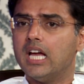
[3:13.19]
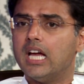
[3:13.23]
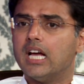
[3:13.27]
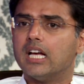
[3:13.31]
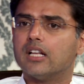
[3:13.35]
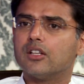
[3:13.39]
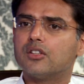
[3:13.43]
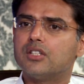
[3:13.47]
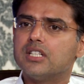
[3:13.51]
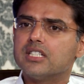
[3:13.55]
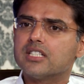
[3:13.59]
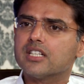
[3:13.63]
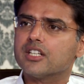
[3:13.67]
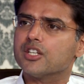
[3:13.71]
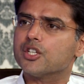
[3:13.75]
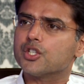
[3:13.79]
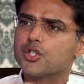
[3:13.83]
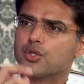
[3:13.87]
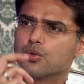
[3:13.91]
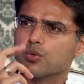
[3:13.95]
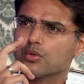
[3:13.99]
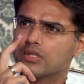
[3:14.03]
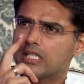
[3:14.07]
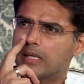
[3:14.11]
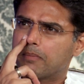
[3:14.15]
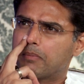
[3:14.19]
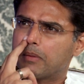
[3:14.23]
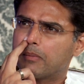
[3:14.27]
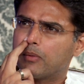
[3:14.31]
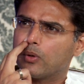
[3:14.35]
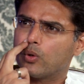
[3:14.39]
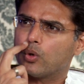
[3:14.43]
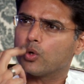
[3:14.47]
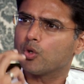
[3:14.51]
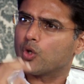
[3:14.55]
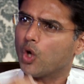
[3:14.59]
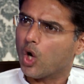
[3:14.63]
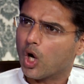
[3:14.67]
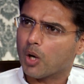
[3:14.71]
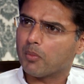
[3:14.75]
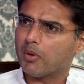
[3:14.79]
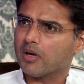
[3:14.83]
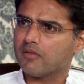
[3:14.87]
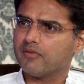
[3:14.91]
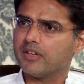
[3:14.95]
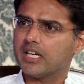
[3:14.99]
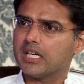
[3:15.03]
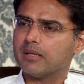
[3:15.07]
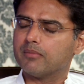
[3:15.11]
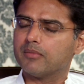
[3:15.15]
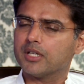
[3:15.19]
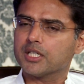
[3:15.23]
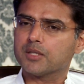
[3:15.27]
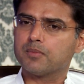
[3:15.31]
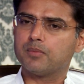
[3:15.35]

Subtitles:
These are issues that people don't talk about very much,